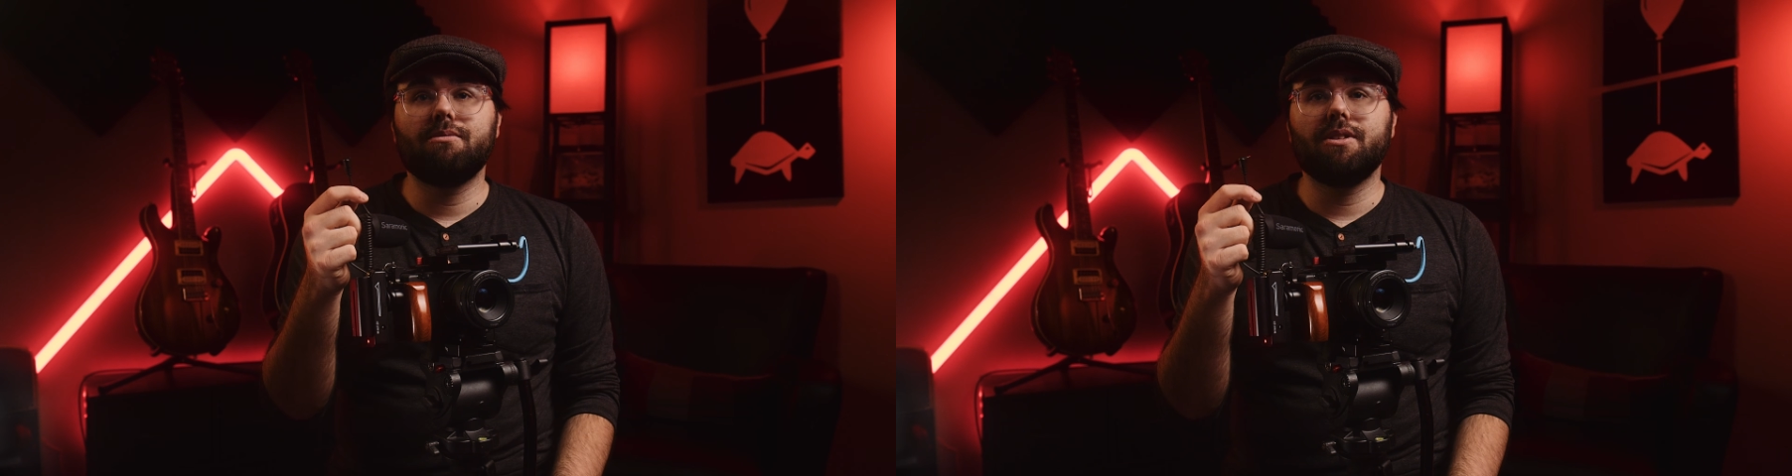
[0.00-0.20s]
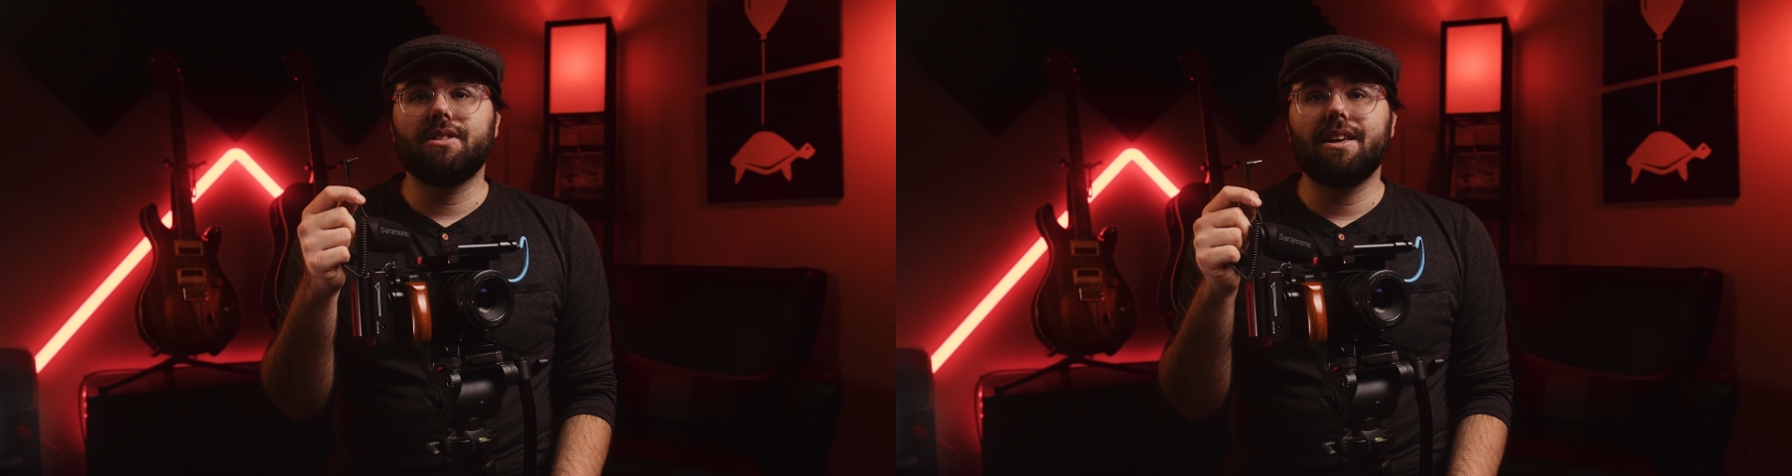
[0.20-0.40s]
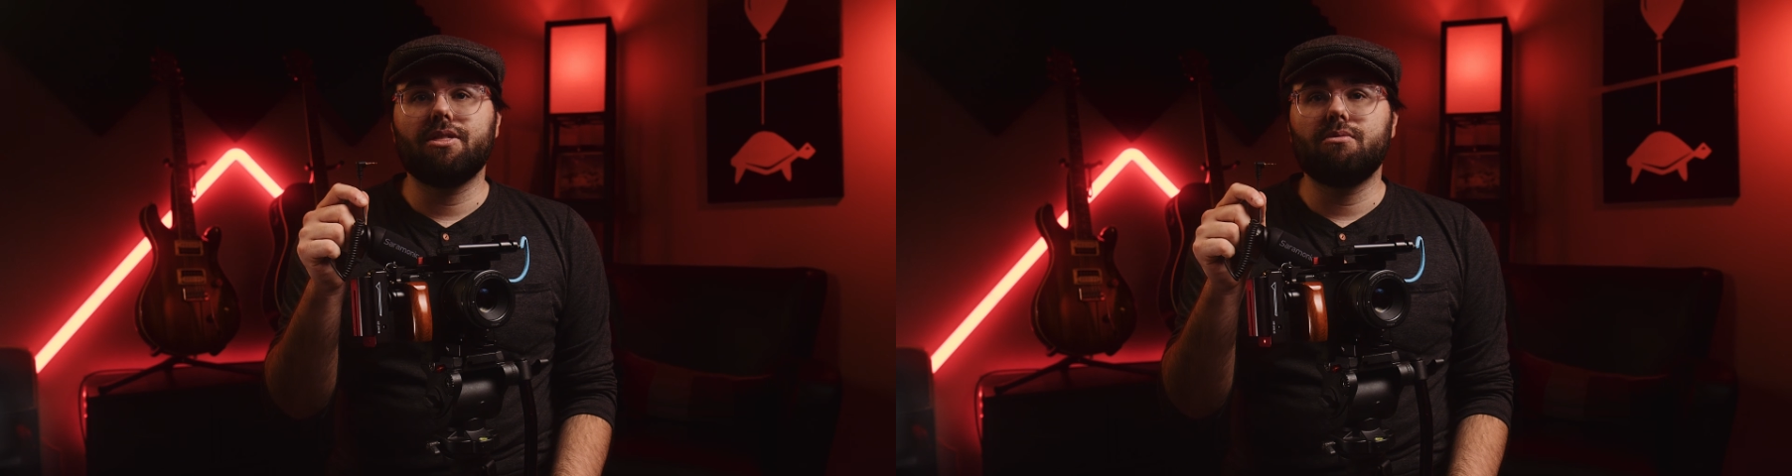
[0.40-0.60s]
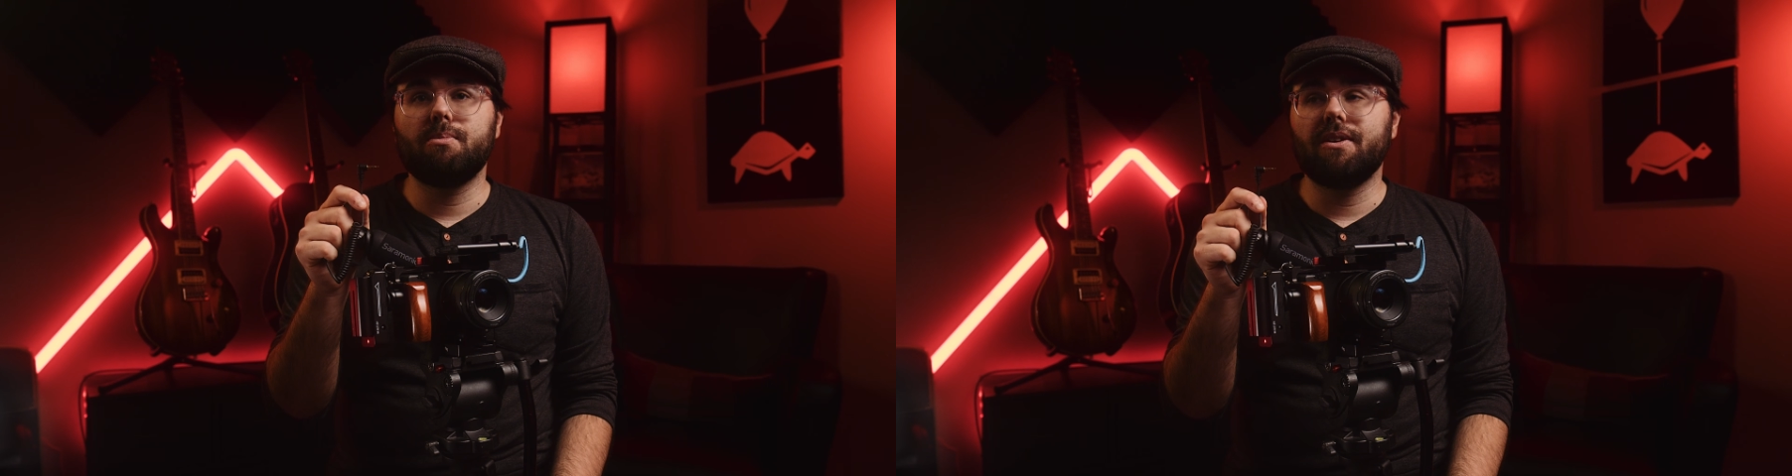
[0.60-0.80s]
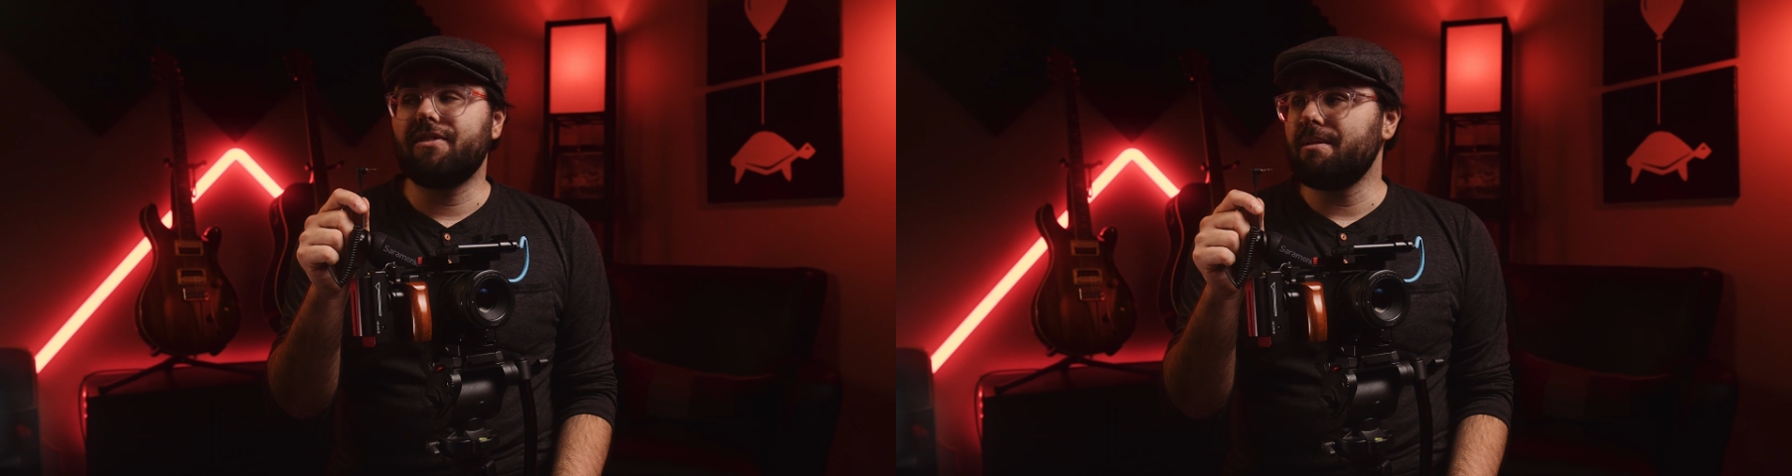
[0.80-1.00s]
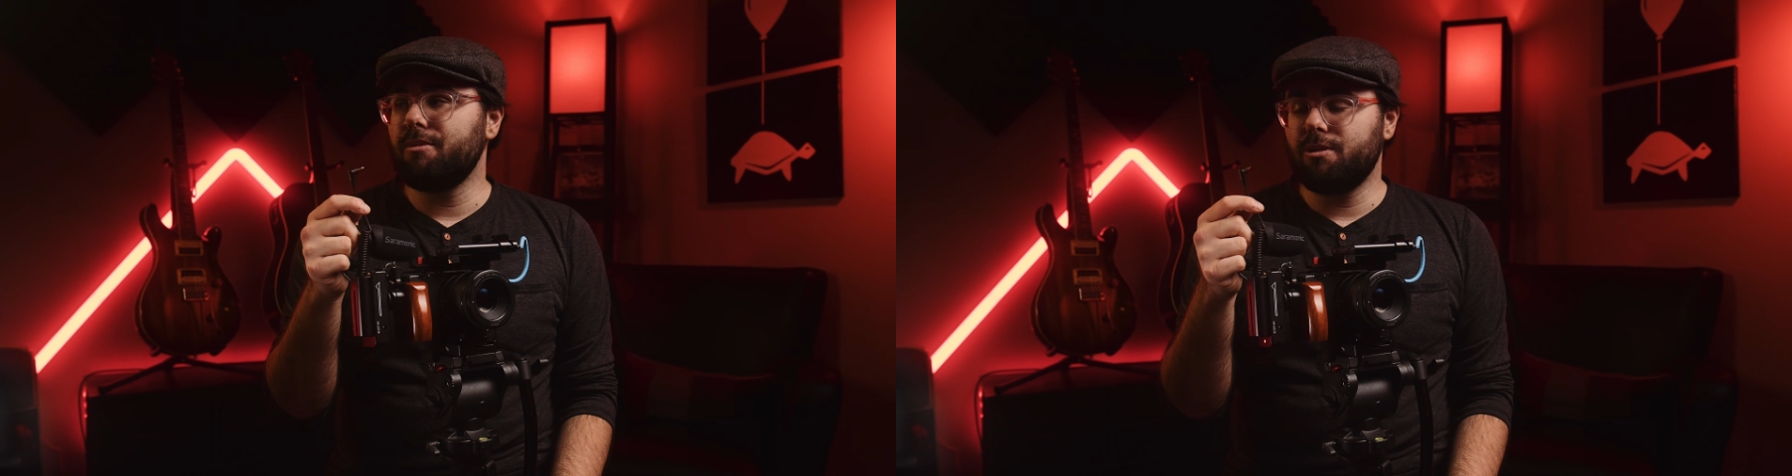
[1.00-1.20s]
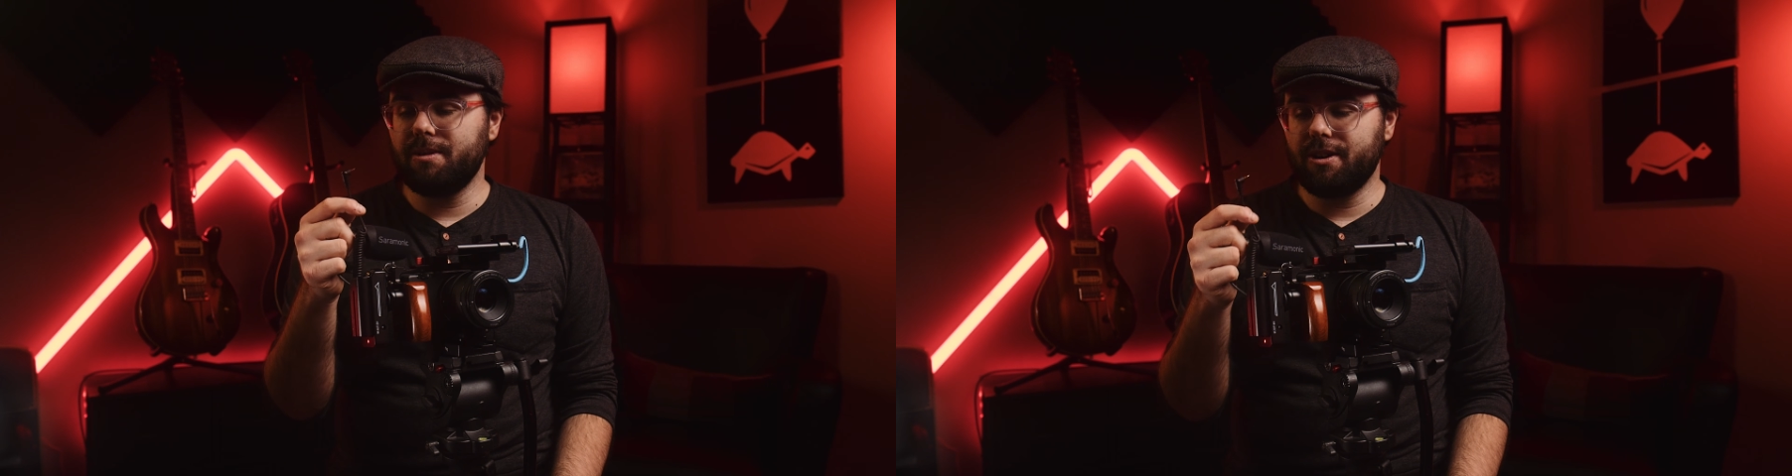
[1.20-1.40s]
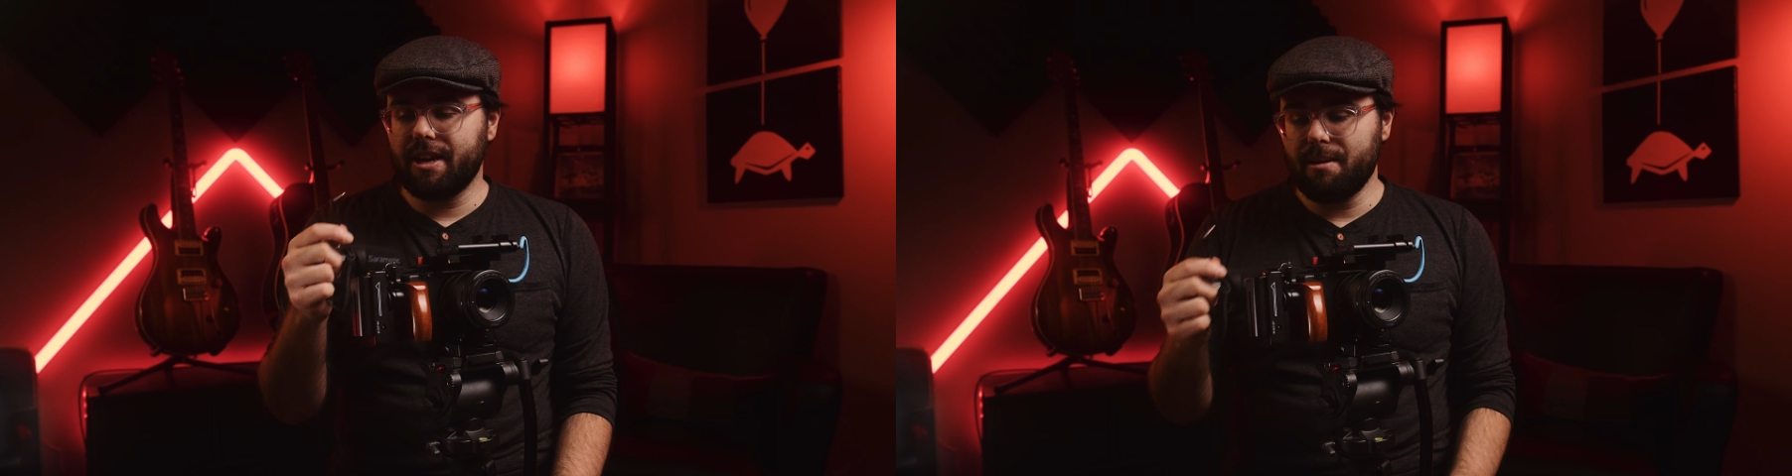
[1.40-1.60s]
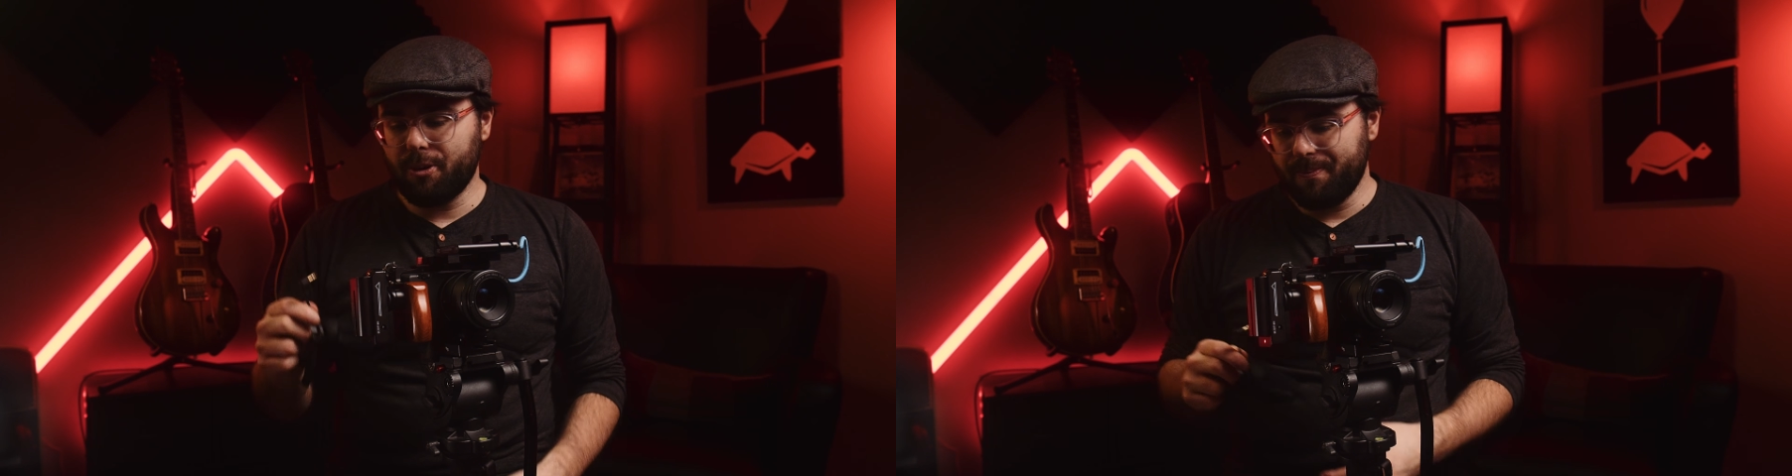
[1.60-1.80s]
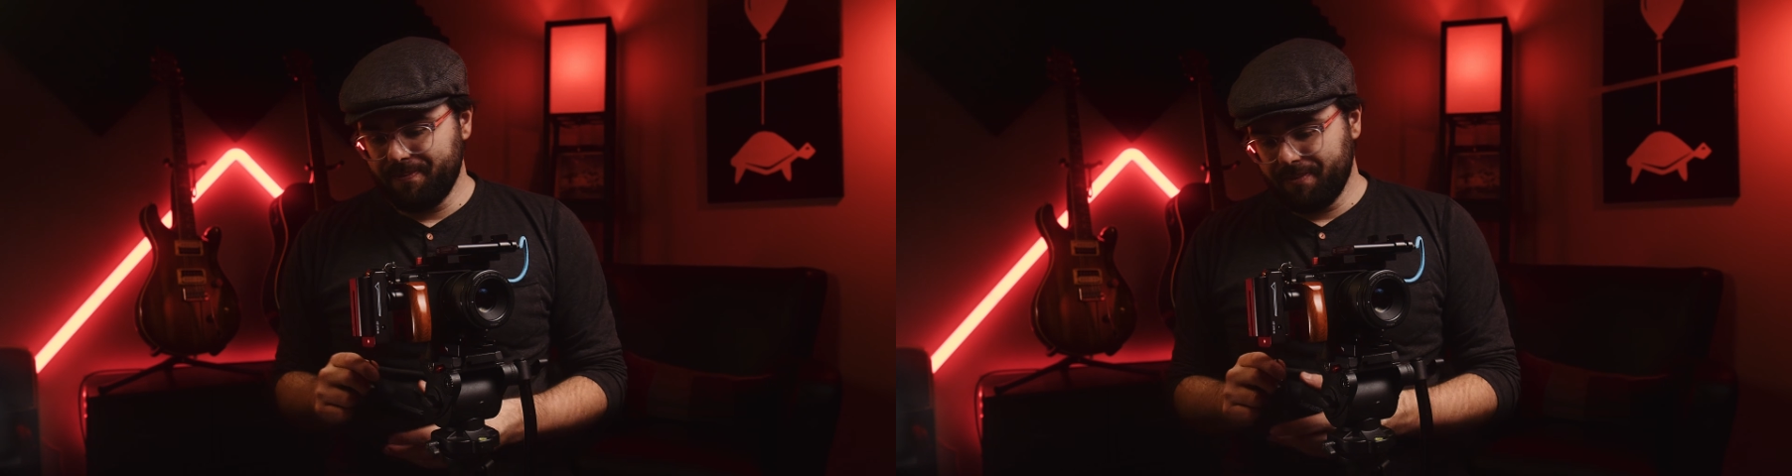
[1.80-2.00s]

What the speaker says: with a 3.5mm cable.